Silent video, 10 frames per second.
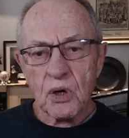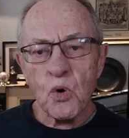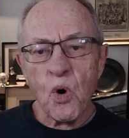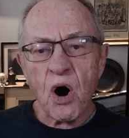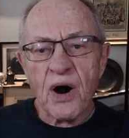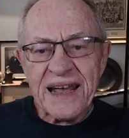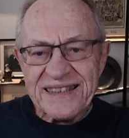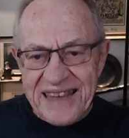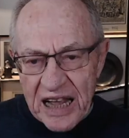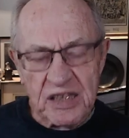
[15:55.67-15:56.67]
who are
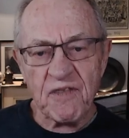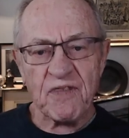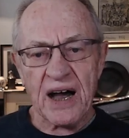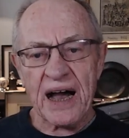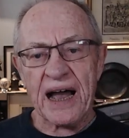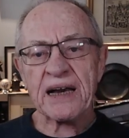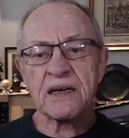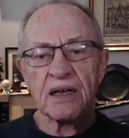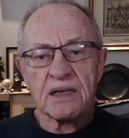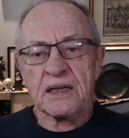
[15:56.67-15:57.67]
identified
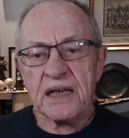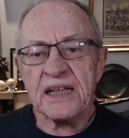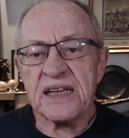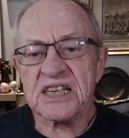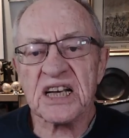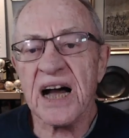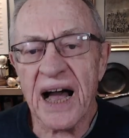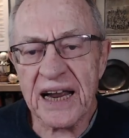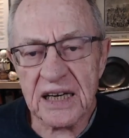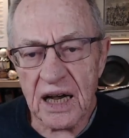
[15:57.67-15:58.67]
in this
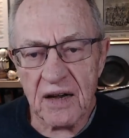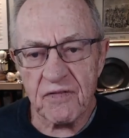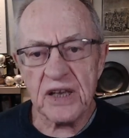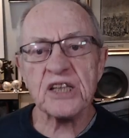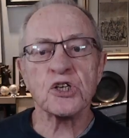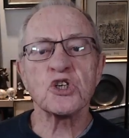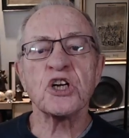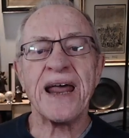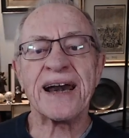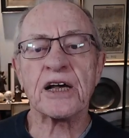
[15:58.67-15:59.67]
kind of either
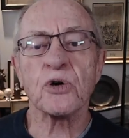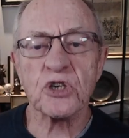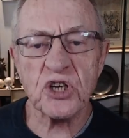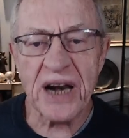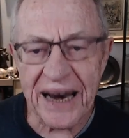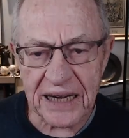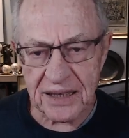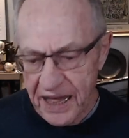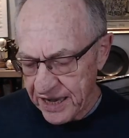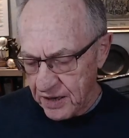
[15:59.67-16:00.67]
genetic or
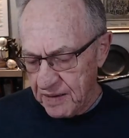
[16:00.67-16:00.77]
genetic-like